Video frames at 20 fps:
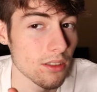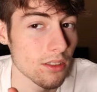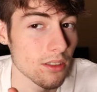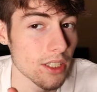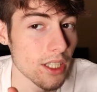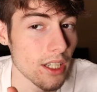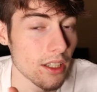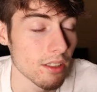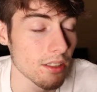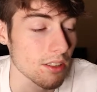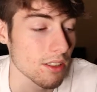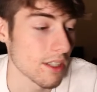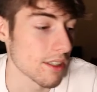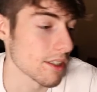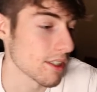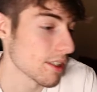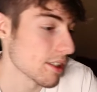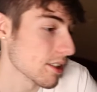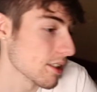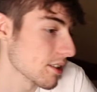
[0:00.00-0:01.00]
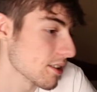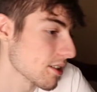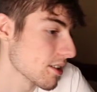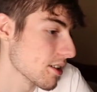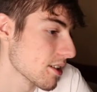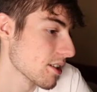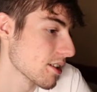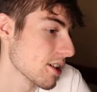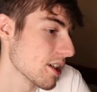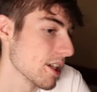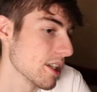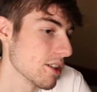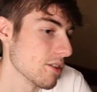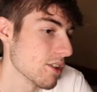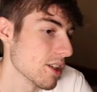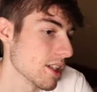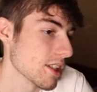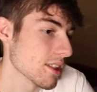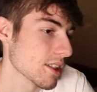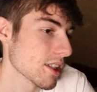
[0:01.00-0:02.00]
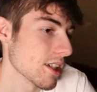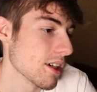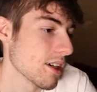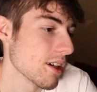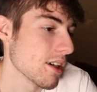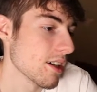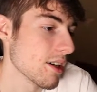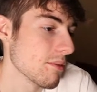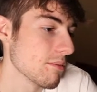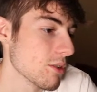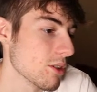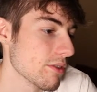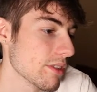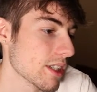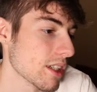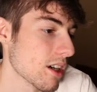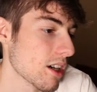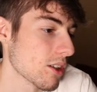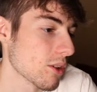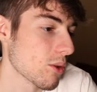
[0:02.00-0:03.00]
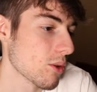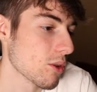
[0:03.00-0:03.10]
Yes, I think it is. Anyways, moving on,